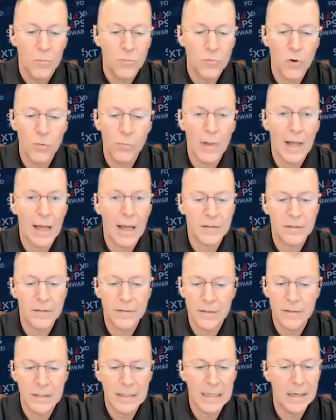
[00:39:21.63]

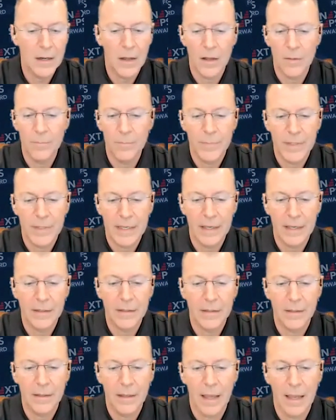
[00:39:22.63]
Roblox, GitHub,
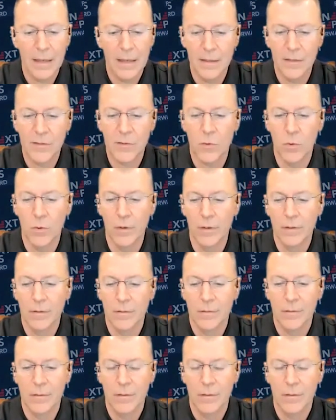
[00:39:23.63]
Kick, and Discord.